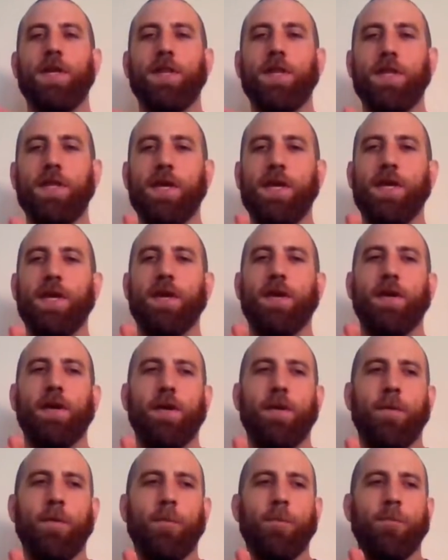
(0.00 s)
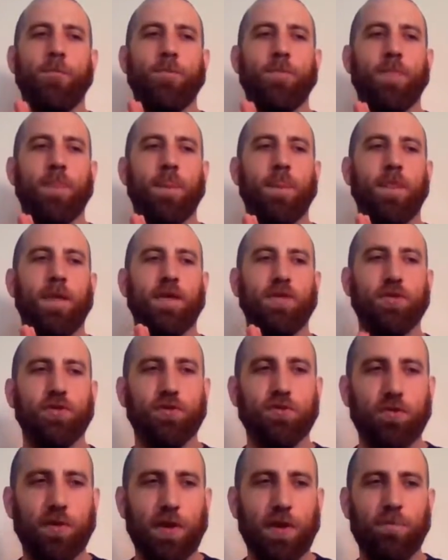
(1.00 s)
The
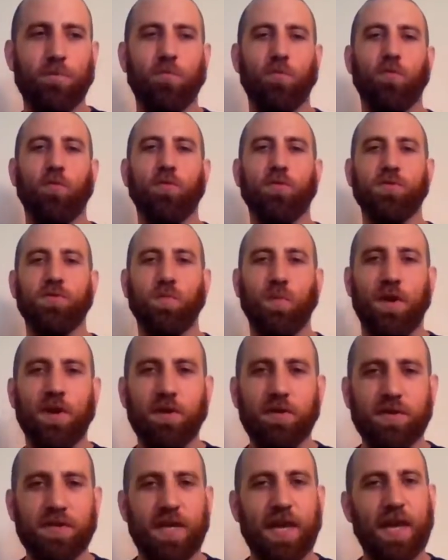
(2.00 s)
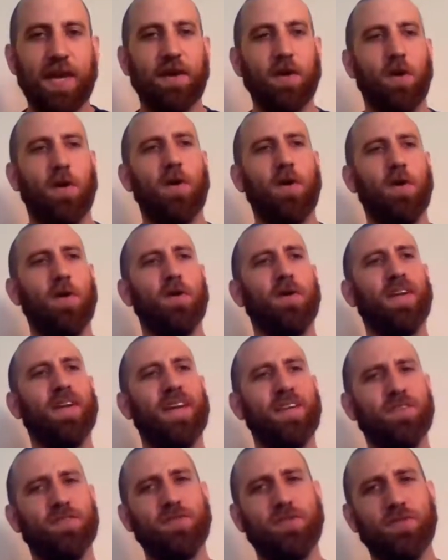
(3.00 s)
Extreme Rules winner-take-all
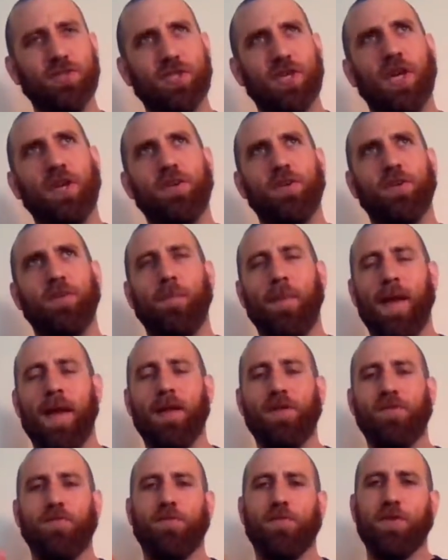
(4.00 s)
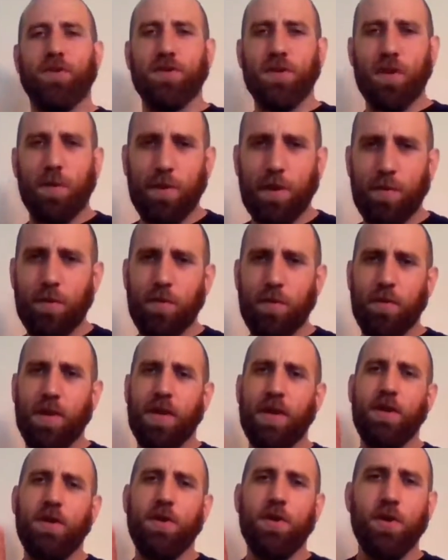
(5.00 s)
intergender match for the
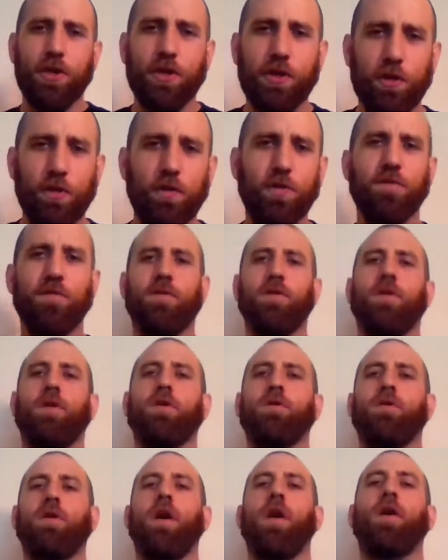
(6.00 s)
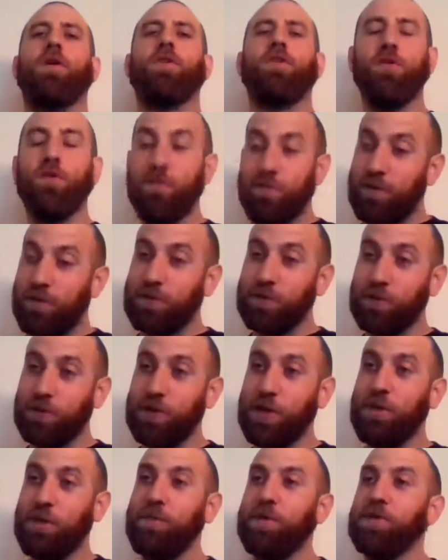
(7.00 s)
WWE Universal
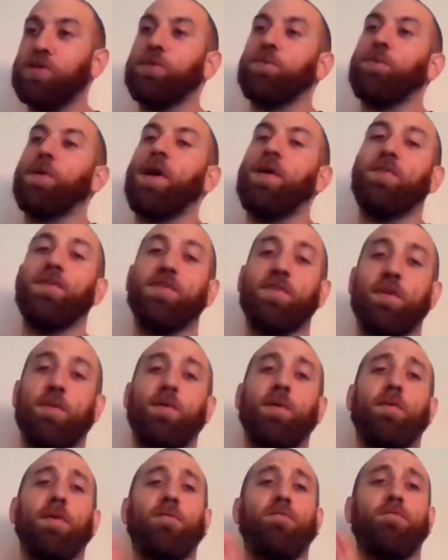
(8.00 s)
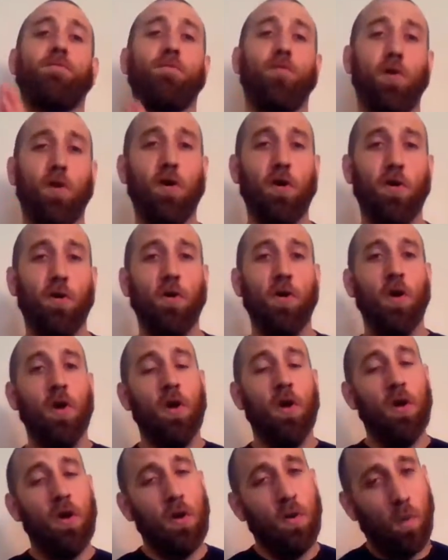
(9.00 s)
Championship and the WWE Raw
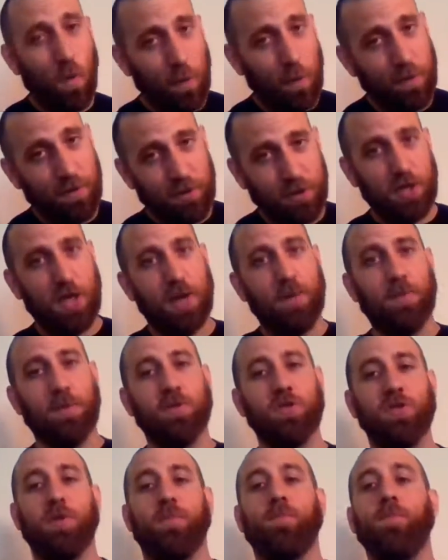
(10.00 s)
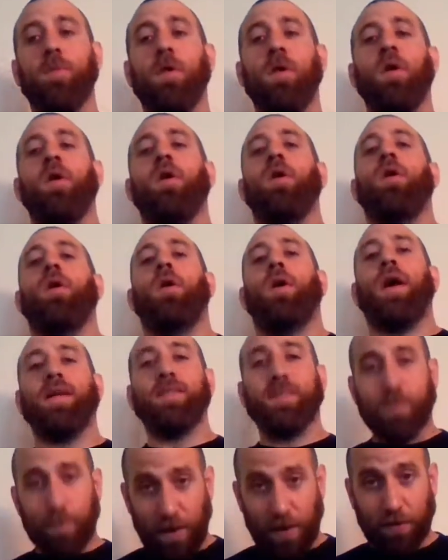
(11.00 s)
Women's Championship.
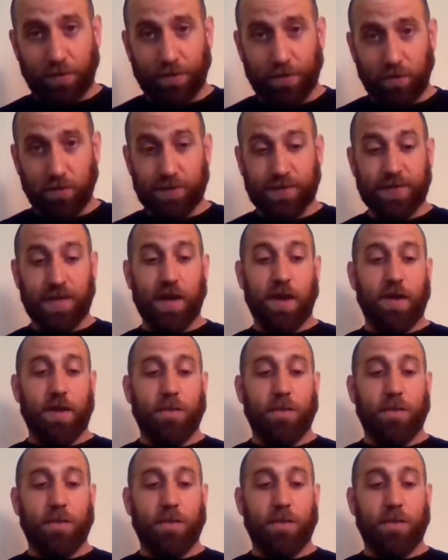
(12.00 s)
That's a mouthful to say.